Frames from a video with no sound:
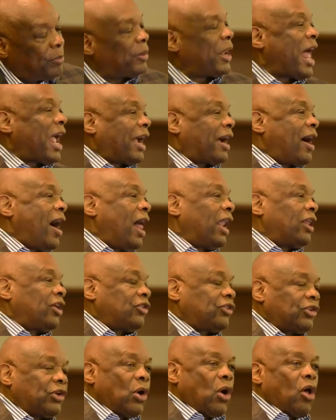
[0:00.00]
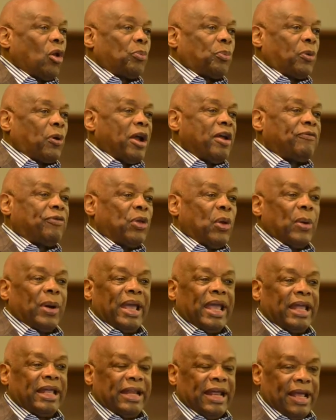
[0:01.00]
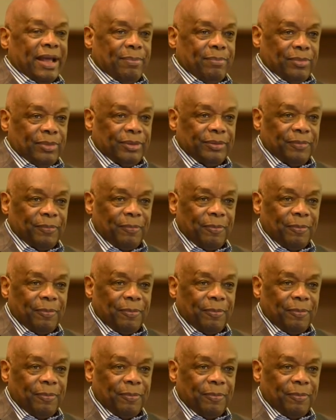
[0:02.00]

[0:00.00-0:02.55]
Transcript: black college called Prairie View A&M